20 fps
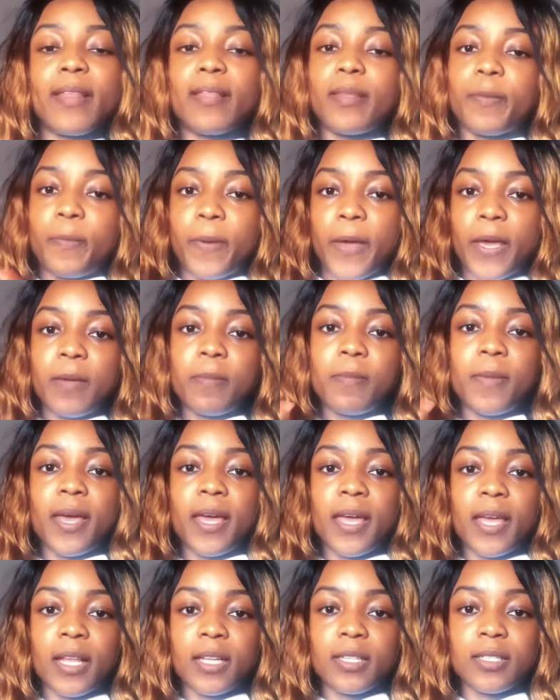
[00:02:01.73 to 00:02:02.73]
the
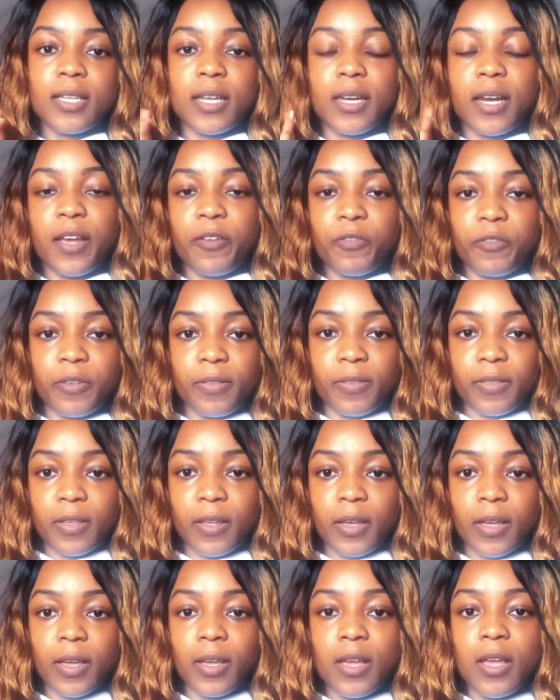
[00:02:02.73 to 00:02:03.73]
payments and
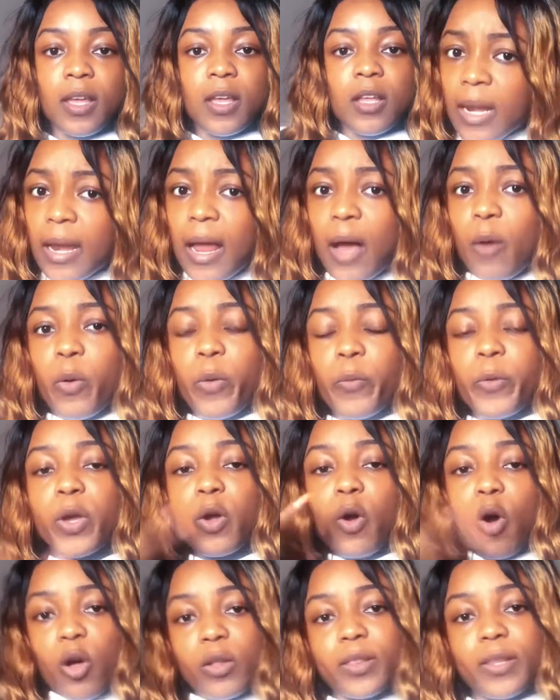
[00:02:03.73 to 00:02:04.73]
everything. Now when we
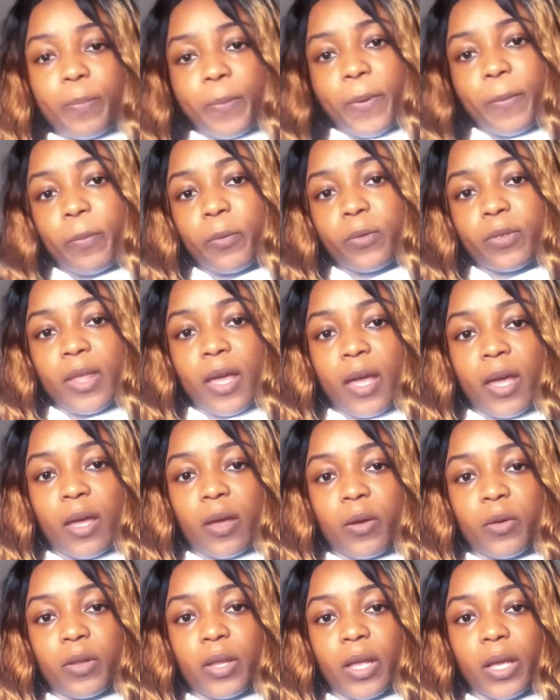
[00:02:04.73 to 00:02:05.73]
called the people there,
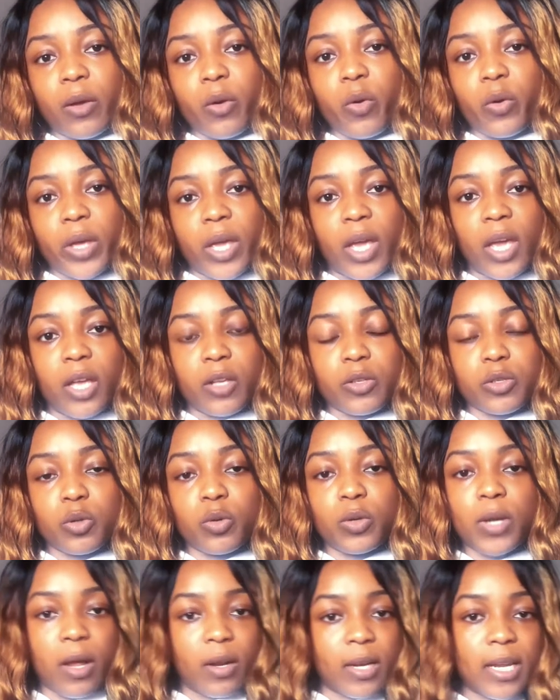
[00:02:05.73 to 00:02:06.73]
like, okay, so
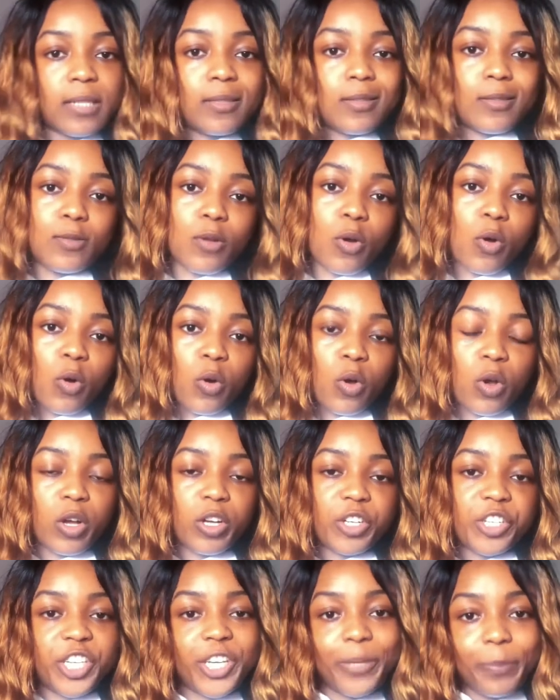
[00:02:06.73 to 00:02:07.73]
now let's talk
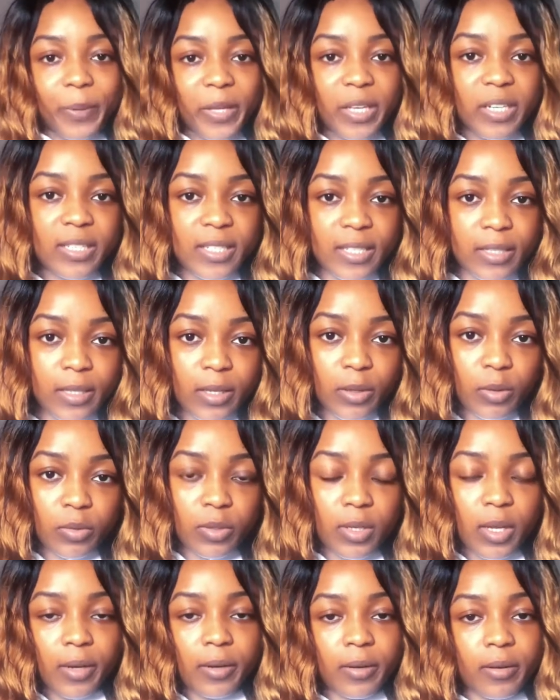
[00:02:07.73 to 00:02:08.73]
shipping details
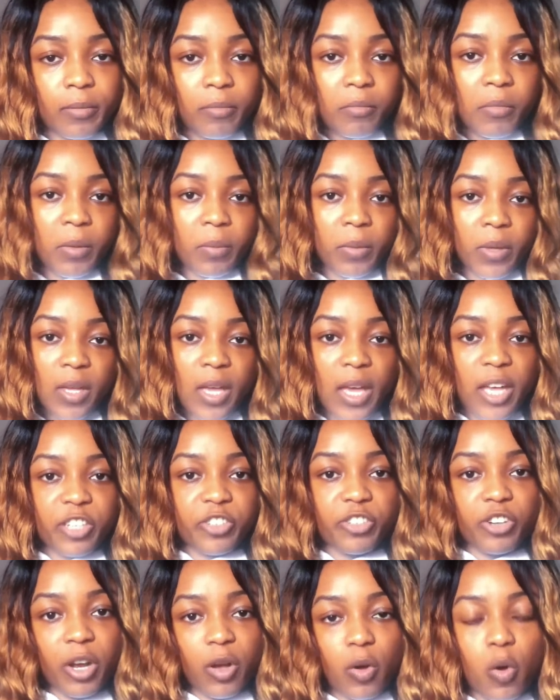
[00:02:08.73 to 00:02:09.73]
and maybe
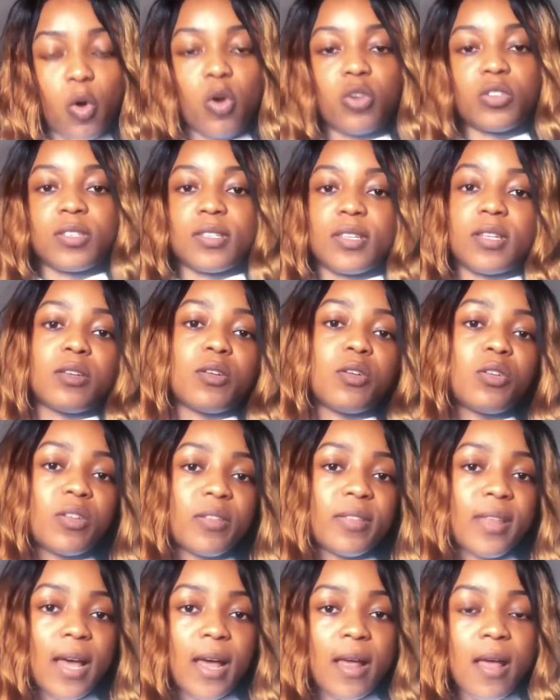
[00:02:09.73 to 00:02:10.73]
extra costs and all of
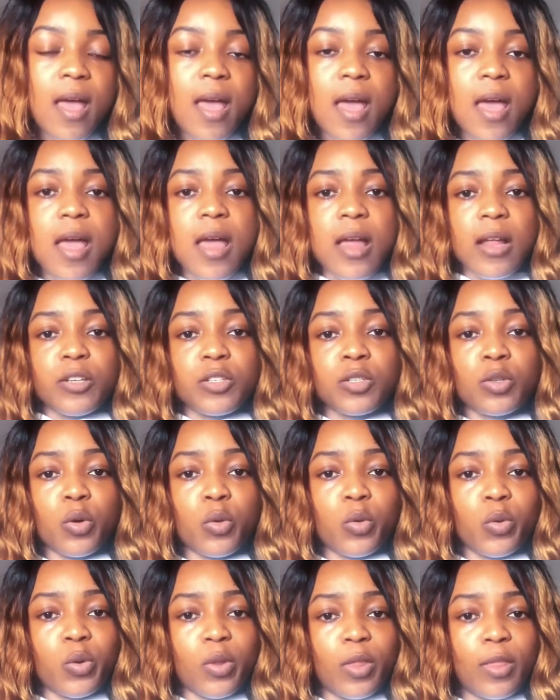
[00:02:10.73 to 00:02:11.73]
that.
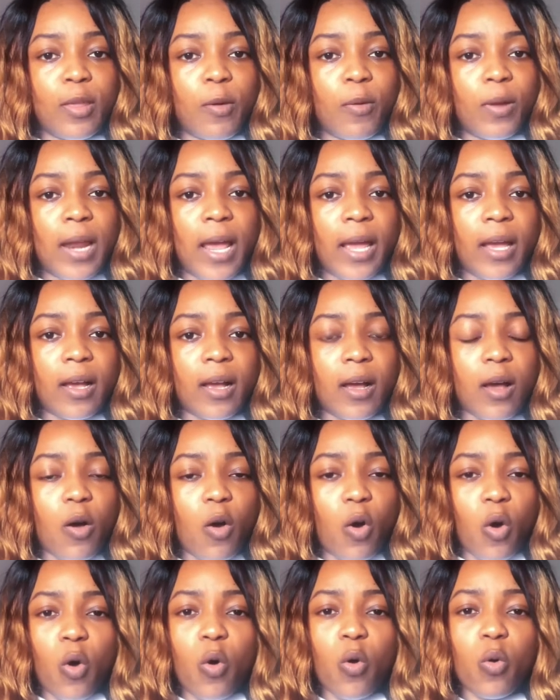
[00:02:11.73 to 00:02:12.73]
So they were like,
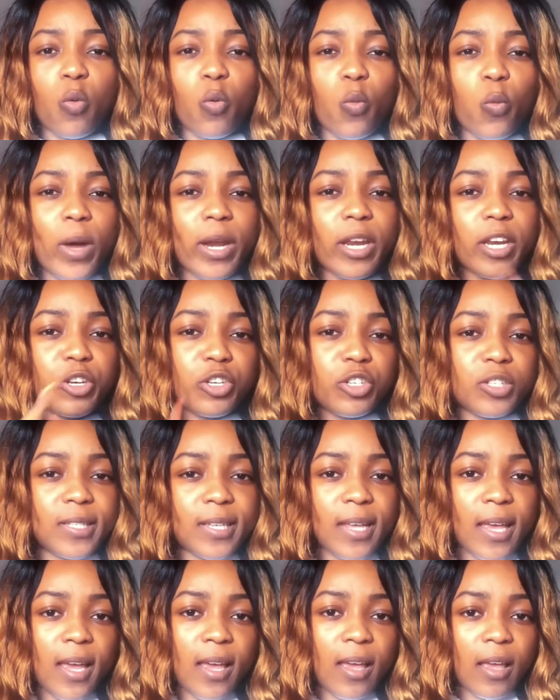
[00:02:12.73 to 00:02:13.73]
oh, where did you
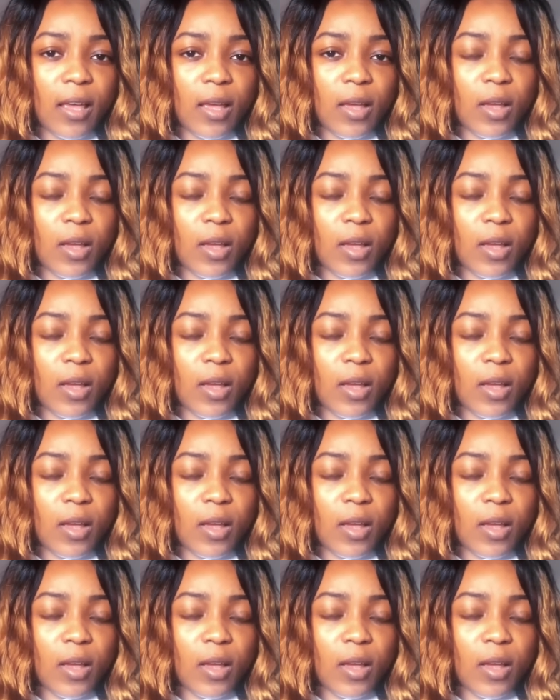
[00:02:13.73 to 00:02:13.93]
say